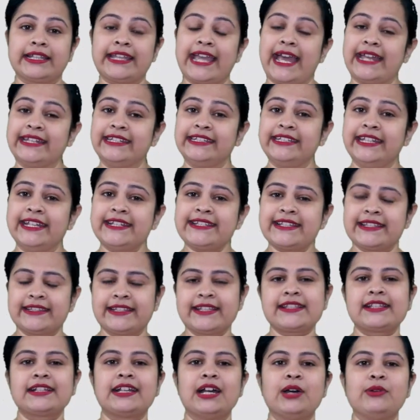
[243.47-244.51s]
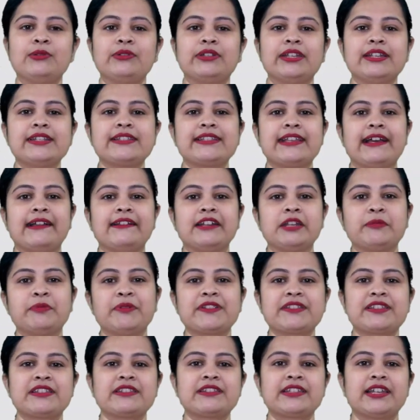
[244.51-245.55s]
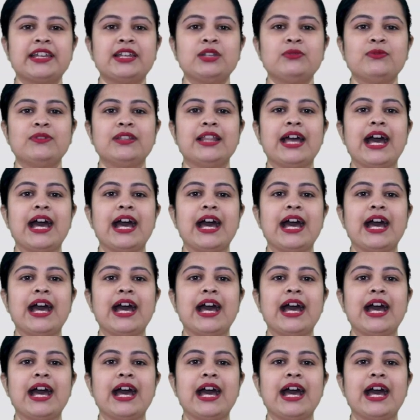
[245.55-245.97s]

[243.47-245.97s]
candidates in this accountant salary percentile will